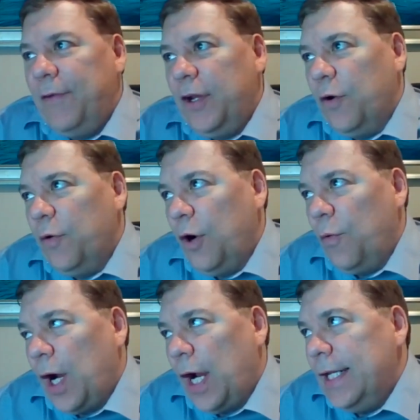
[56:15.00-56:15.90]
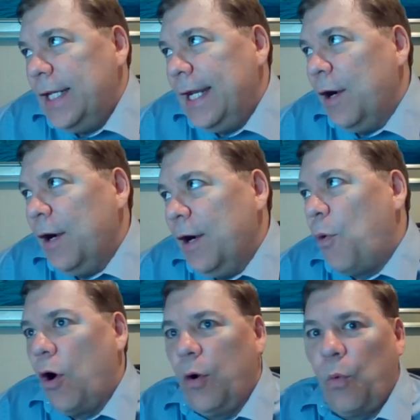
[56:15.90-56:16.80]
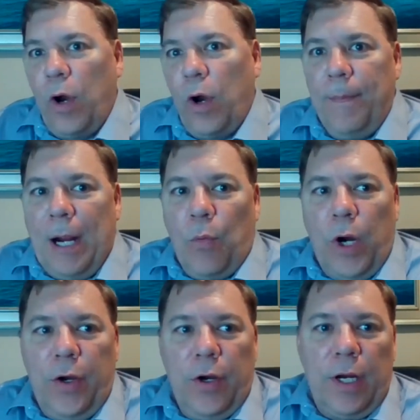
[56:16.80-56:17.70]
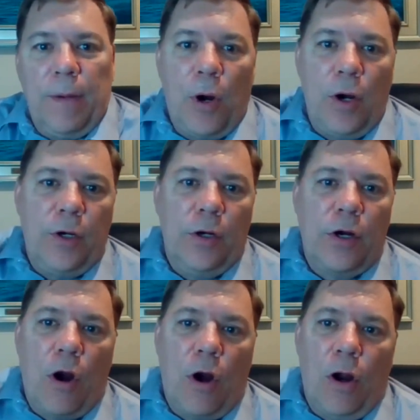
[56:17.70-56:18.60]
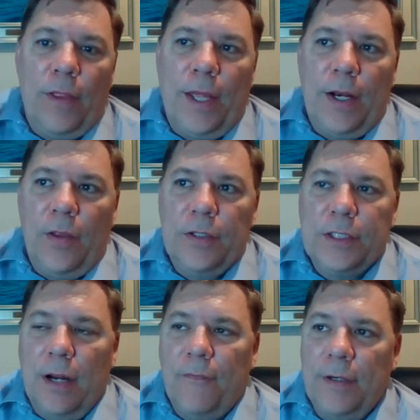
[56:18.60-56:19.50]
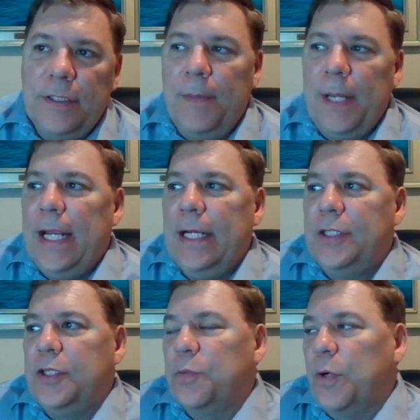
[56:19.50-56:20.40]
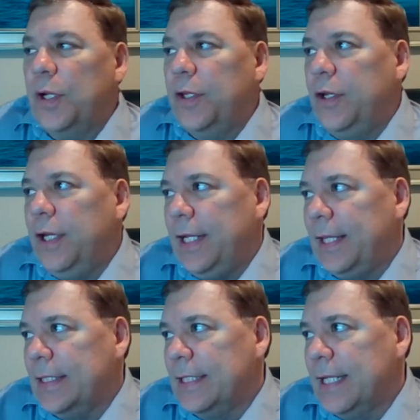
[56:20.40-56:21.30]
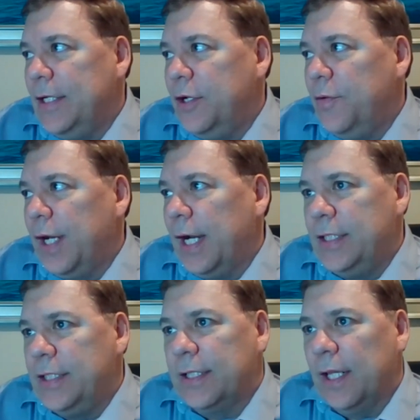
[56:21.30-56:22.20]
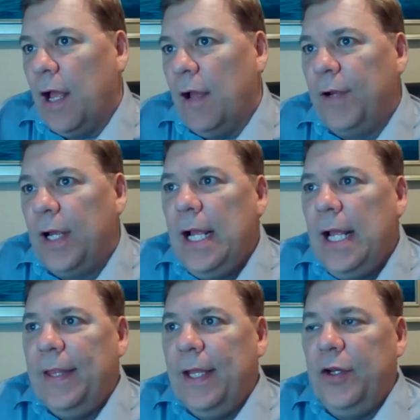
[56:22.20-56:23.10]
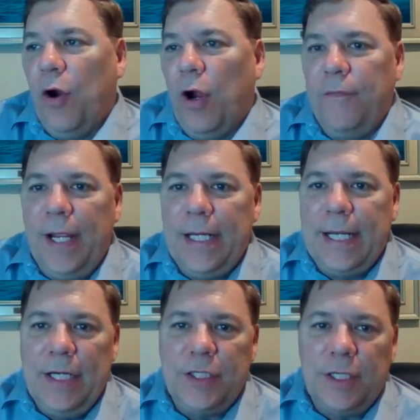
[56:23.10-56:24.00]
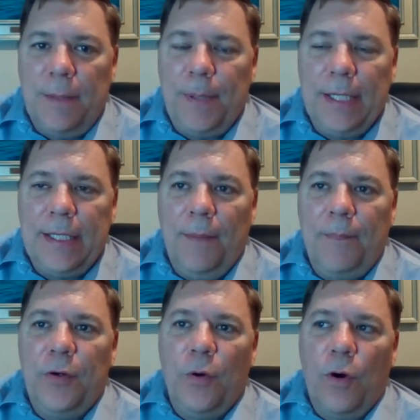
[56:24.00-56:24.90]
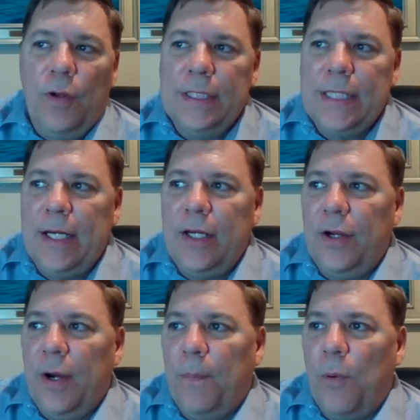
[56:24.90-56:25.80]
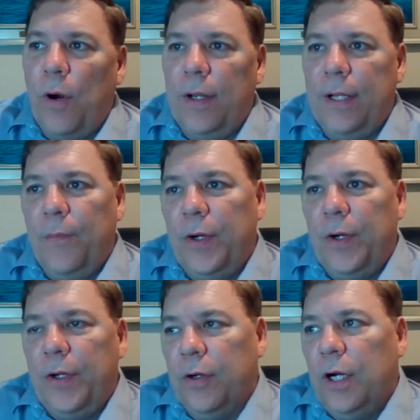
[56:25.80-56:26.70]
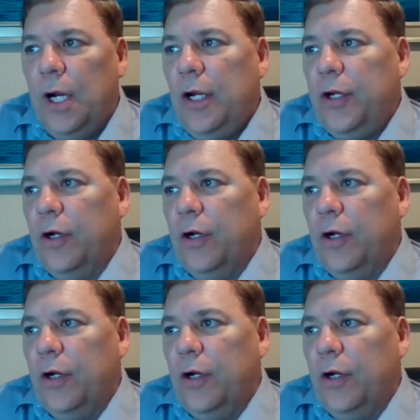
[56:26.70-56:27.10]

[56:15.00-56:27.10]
to give you a, a ride to the airport or worry about where you're going to park your car, all that other stuff. To me, it's just one of the unique things they do that I just love that you're on vacation, they pick you up your door, they take you to the airport, and then when your